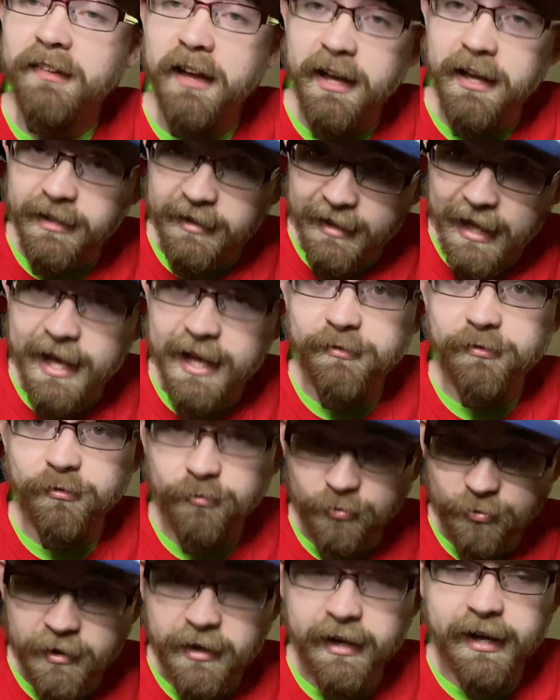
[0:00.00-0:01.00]
unless
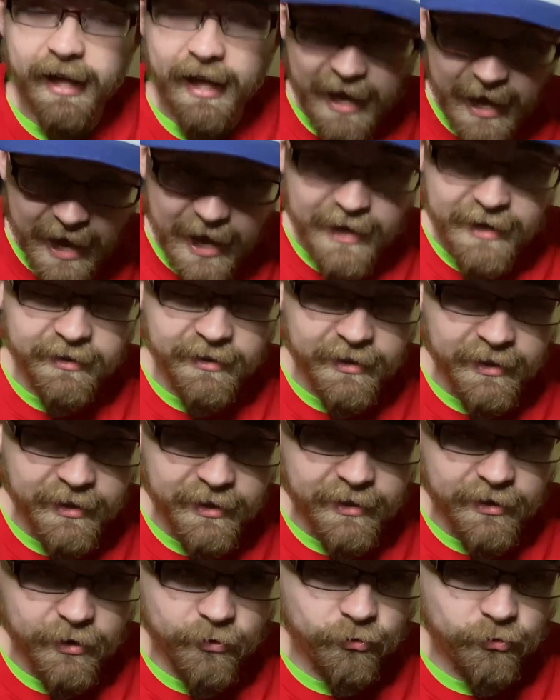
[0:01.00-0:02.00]
Trinidad
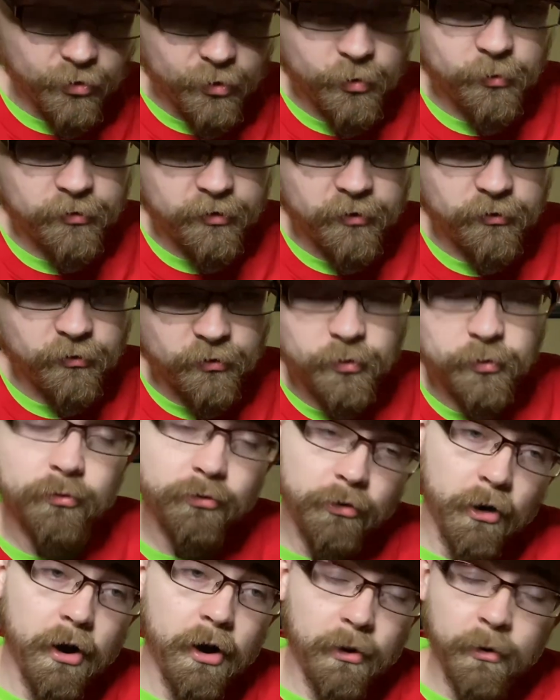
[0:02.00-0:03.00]
chooses to
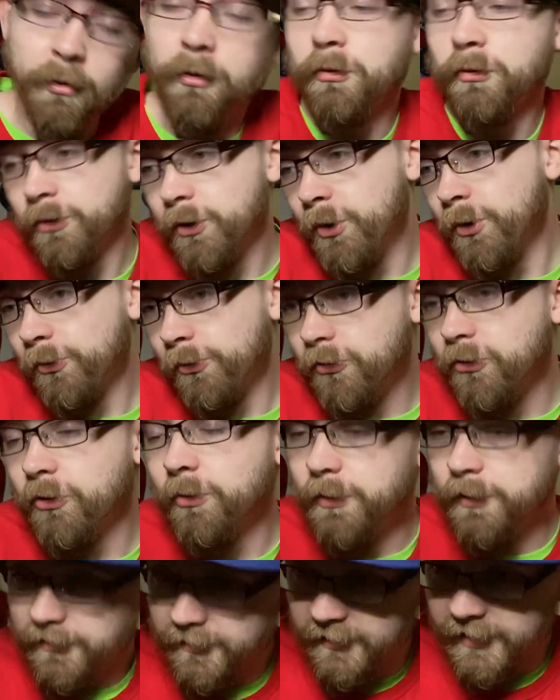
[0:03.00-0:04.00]
draw or lose
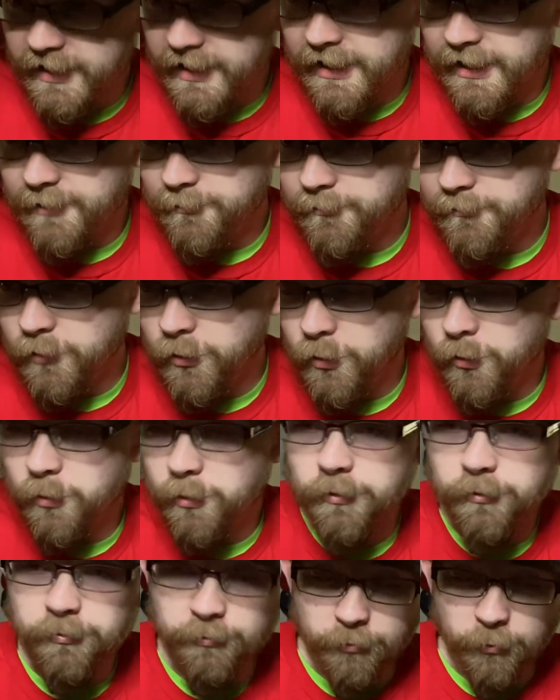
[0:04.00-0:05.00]
to a team who
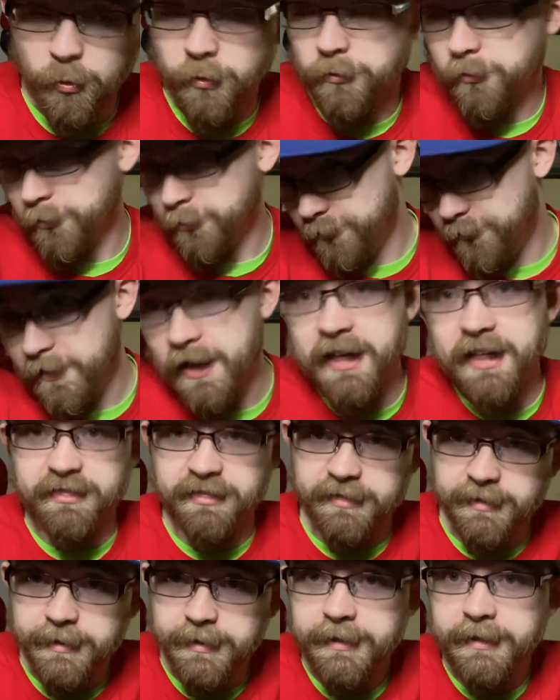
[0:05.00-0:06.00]
is fourth or
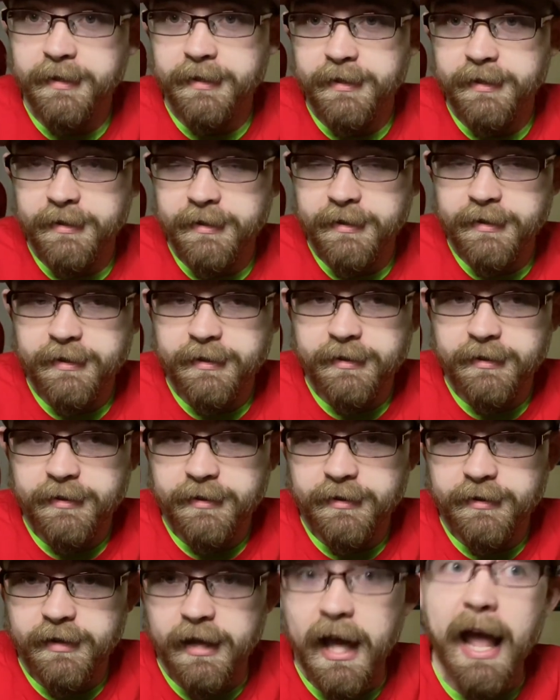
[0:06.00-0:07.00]
fifth
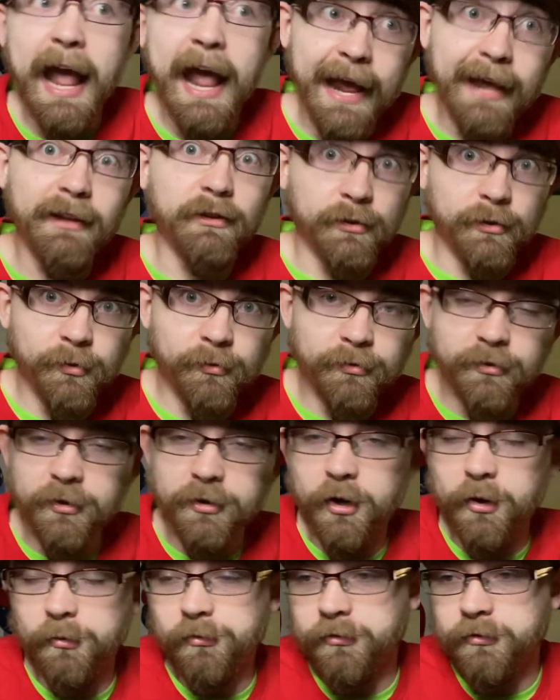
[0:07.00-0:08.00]
and lose to
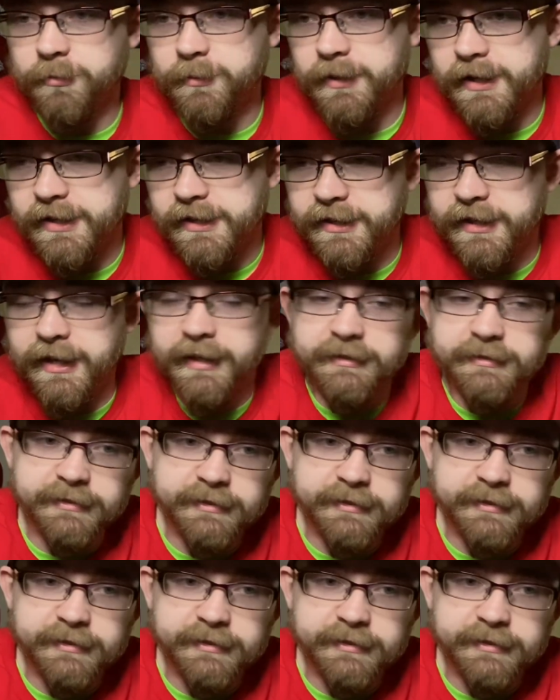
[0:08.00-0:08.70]
Costa Rica.